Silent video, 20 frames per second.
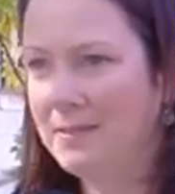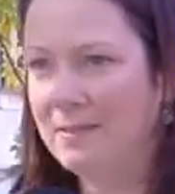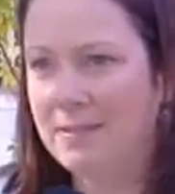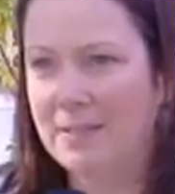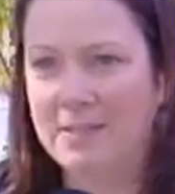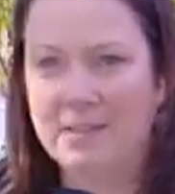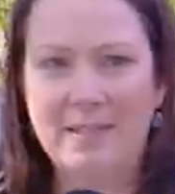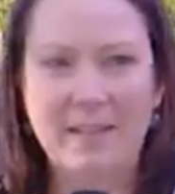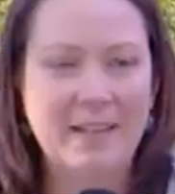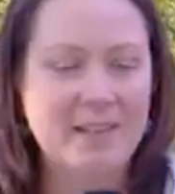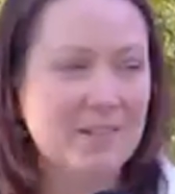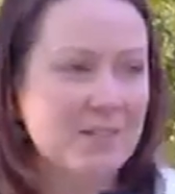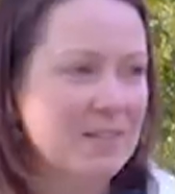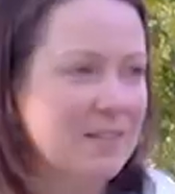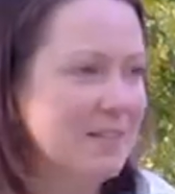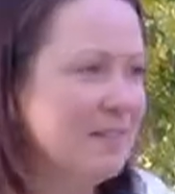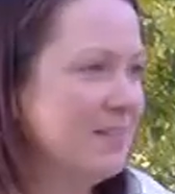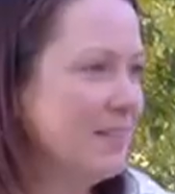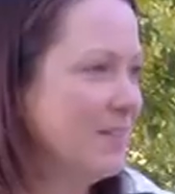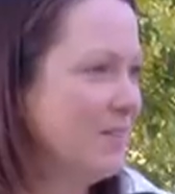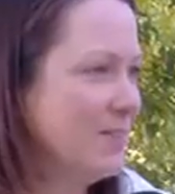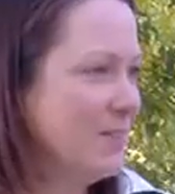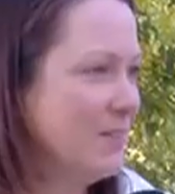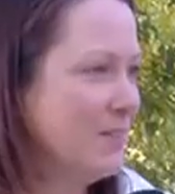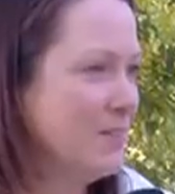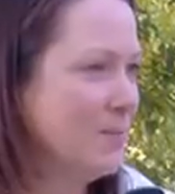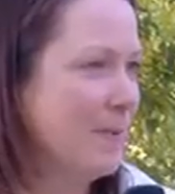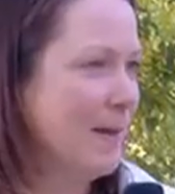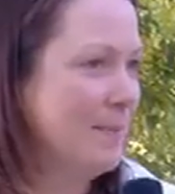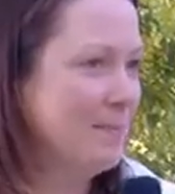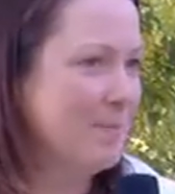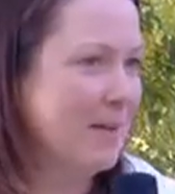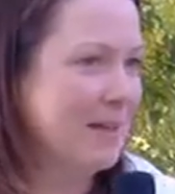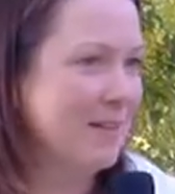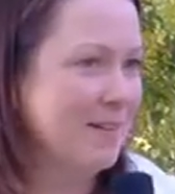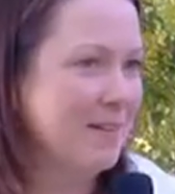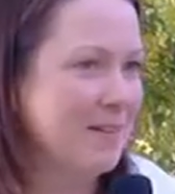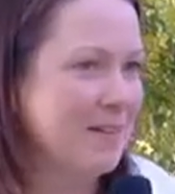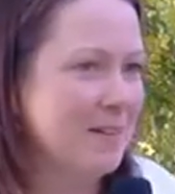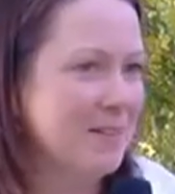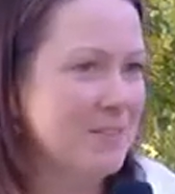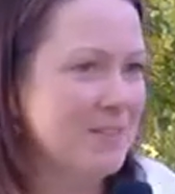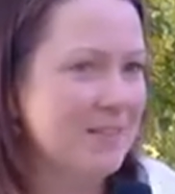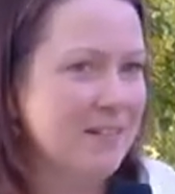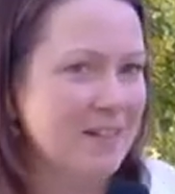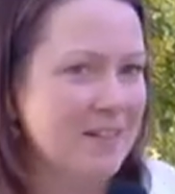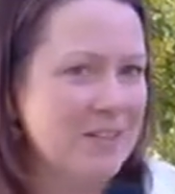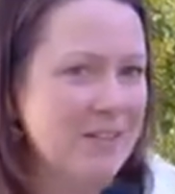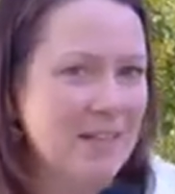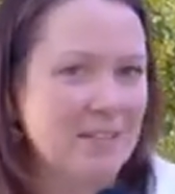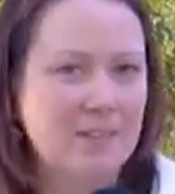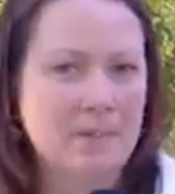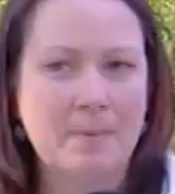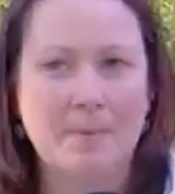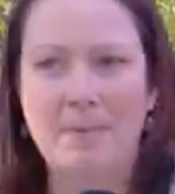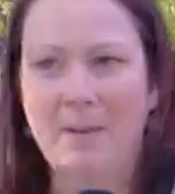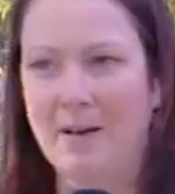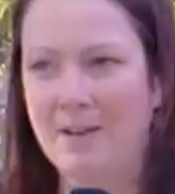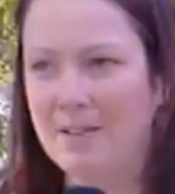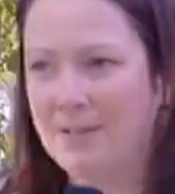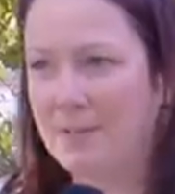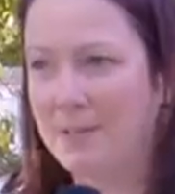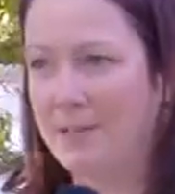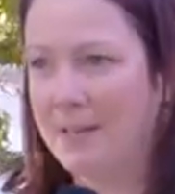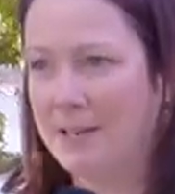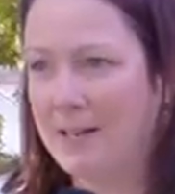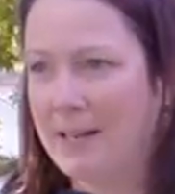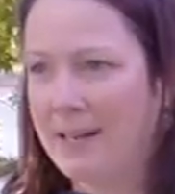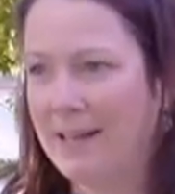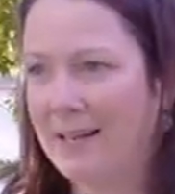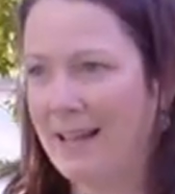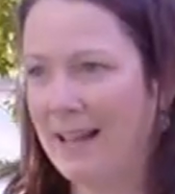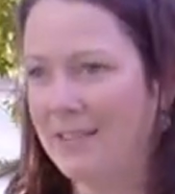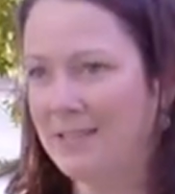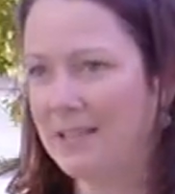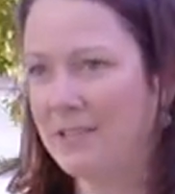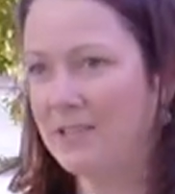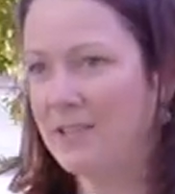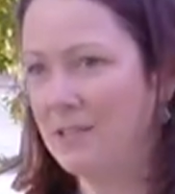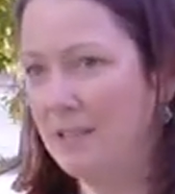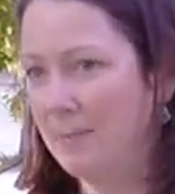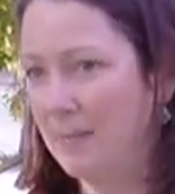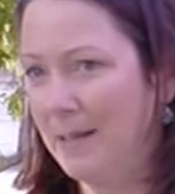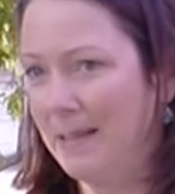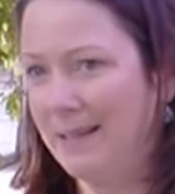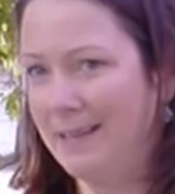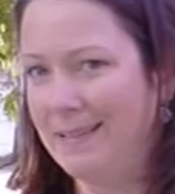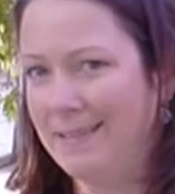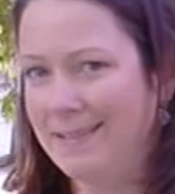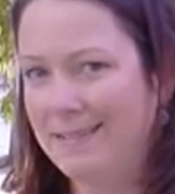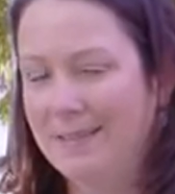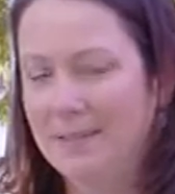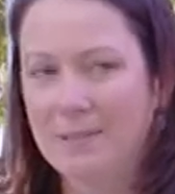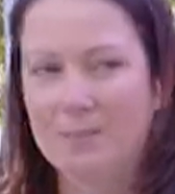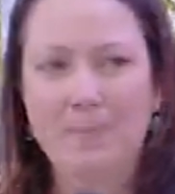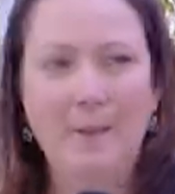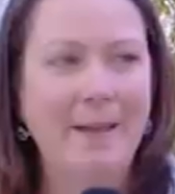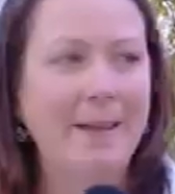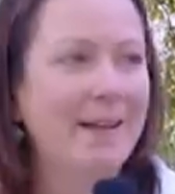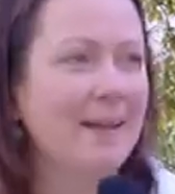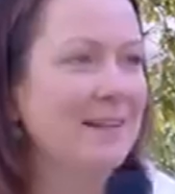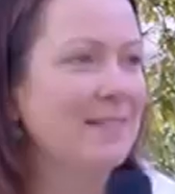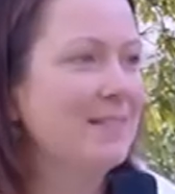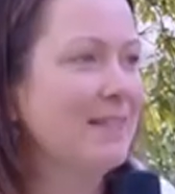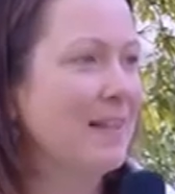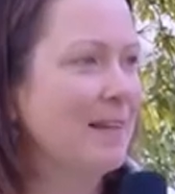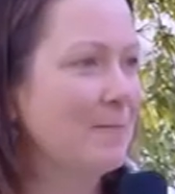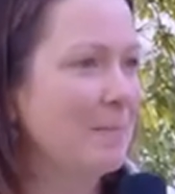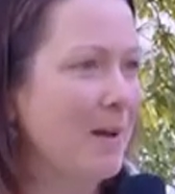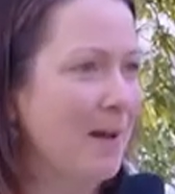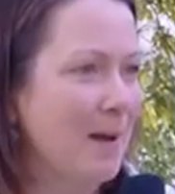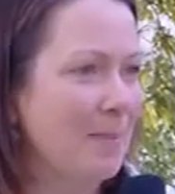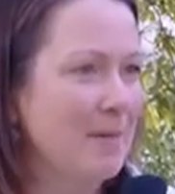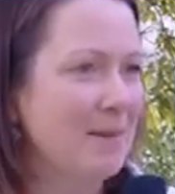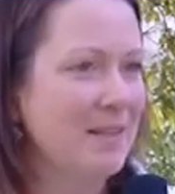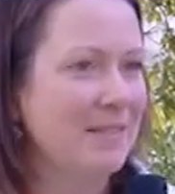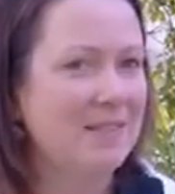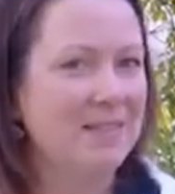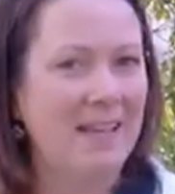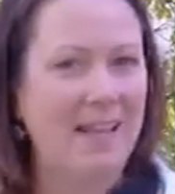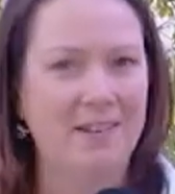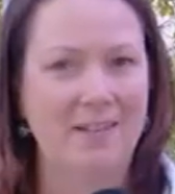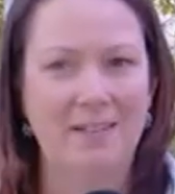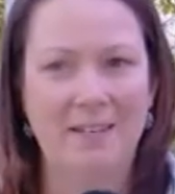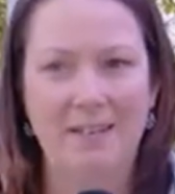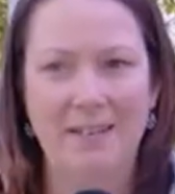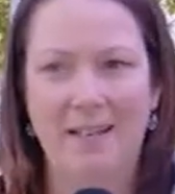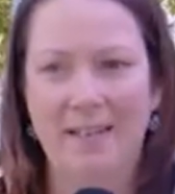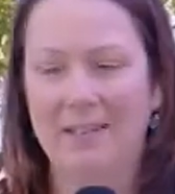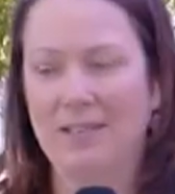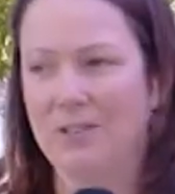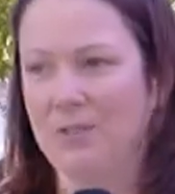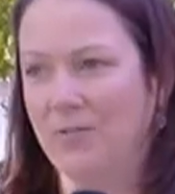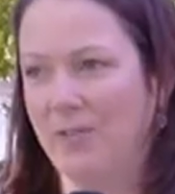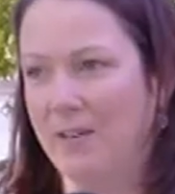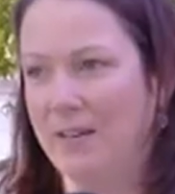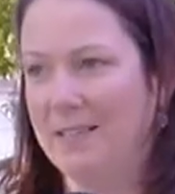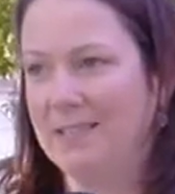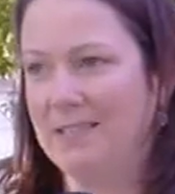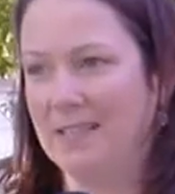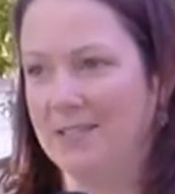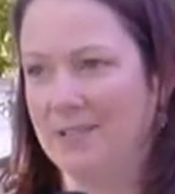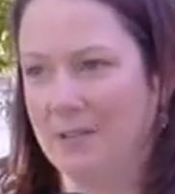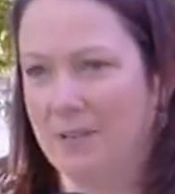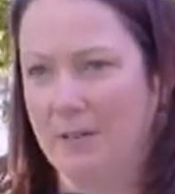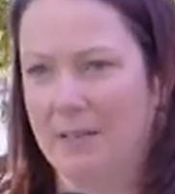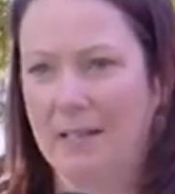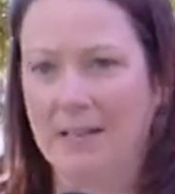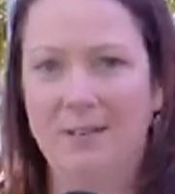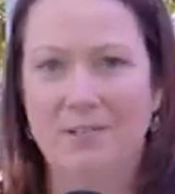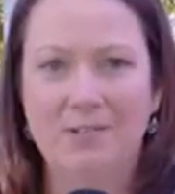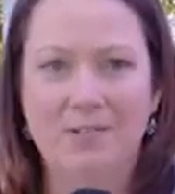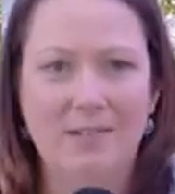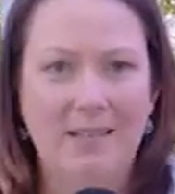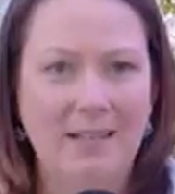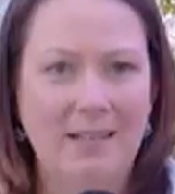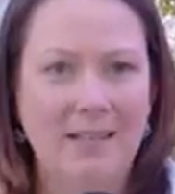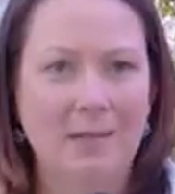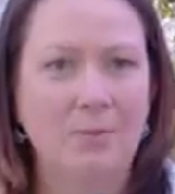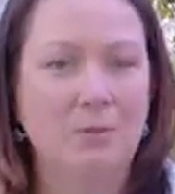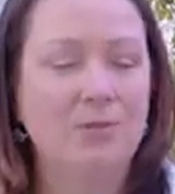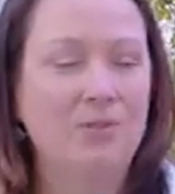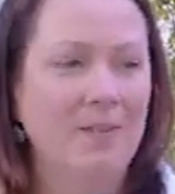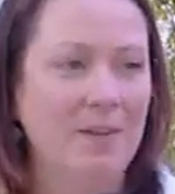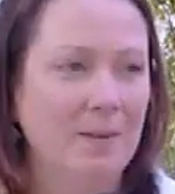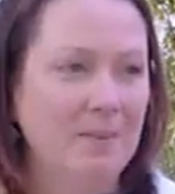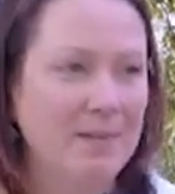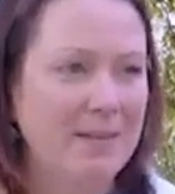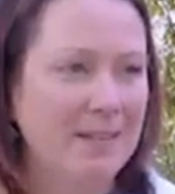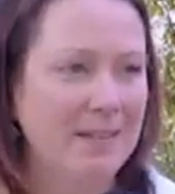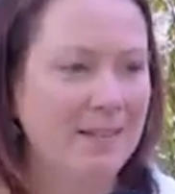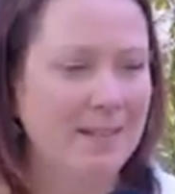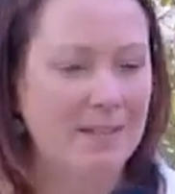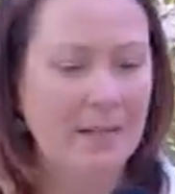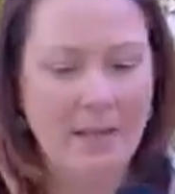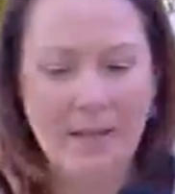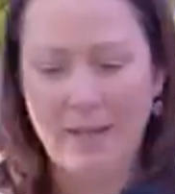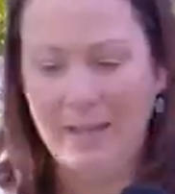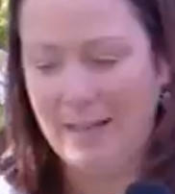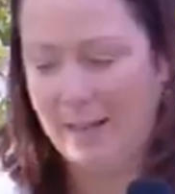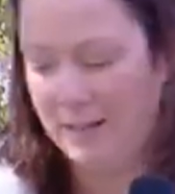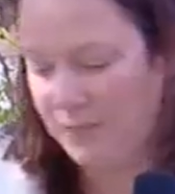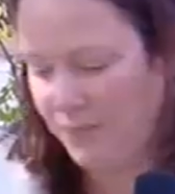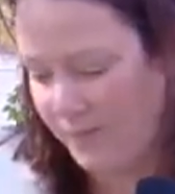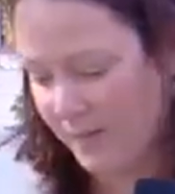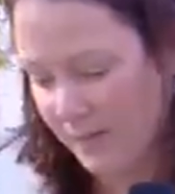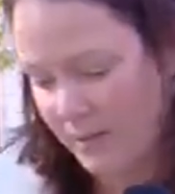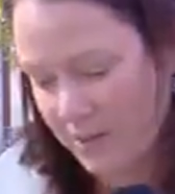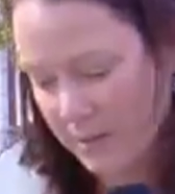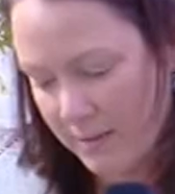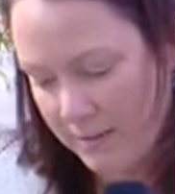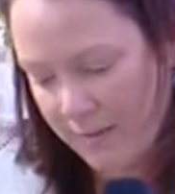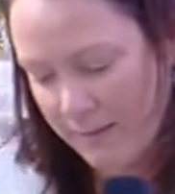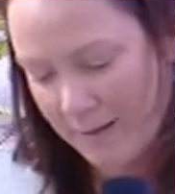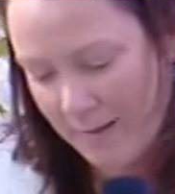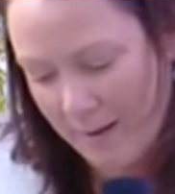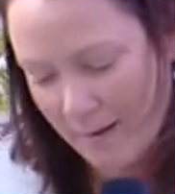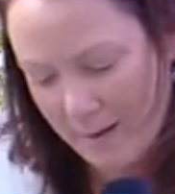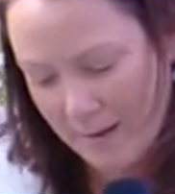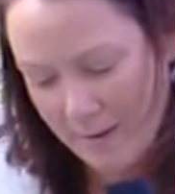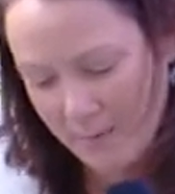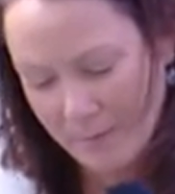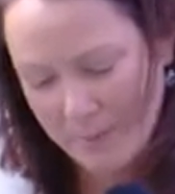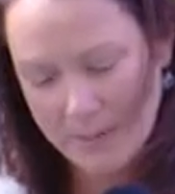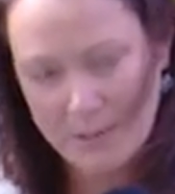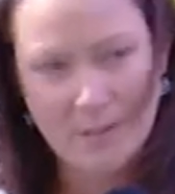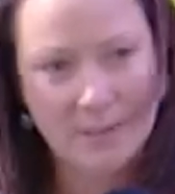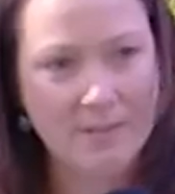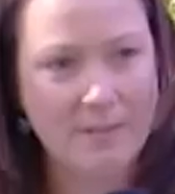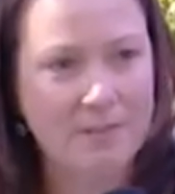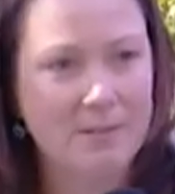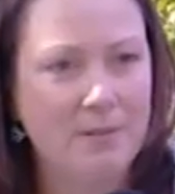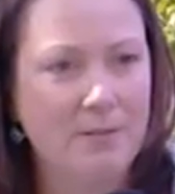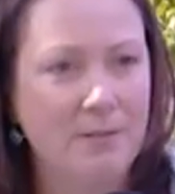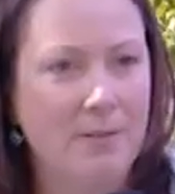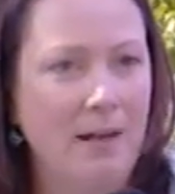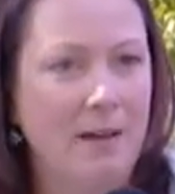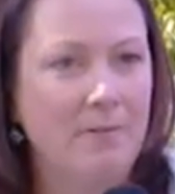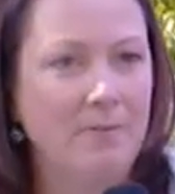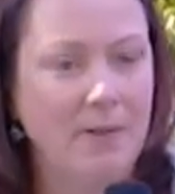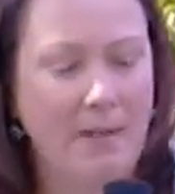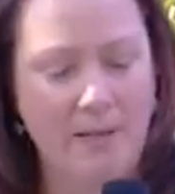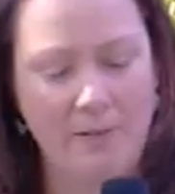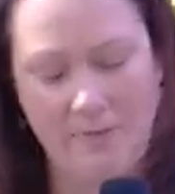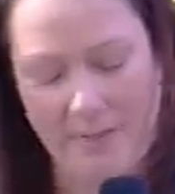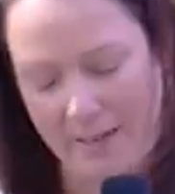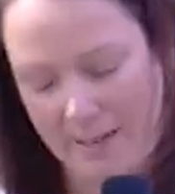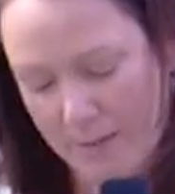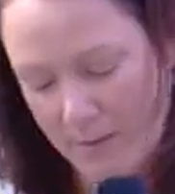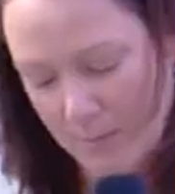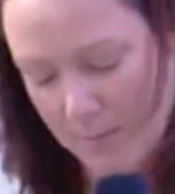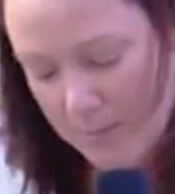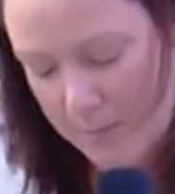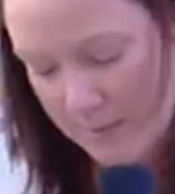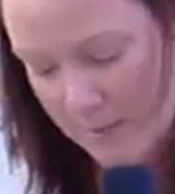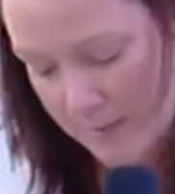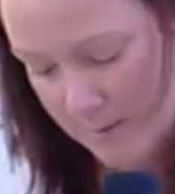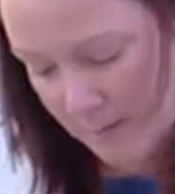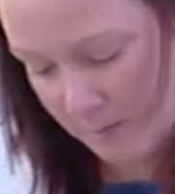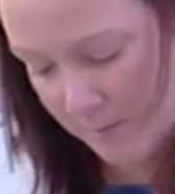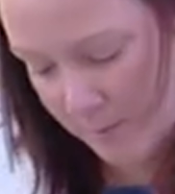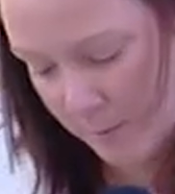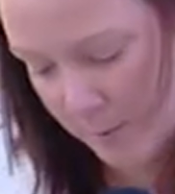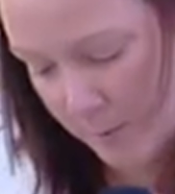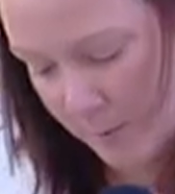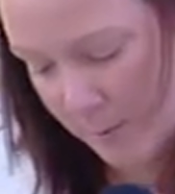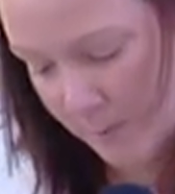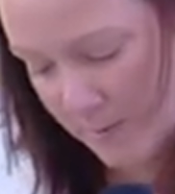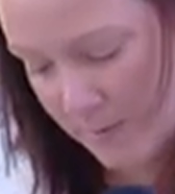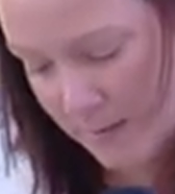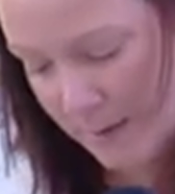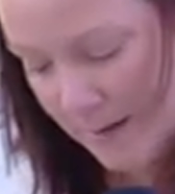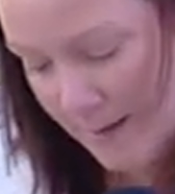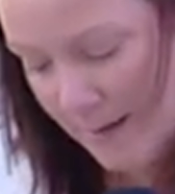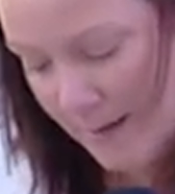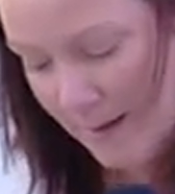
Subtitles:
the Sanderson sisters, Bette Midler, Sarah Jessica Parker, Kathy Najimy. It's playing on Salem Common this Saturday night. It's free, 6:30. Go see it. It was filmed here. It's fiction. Witches do not ride vacuums instead of brooms.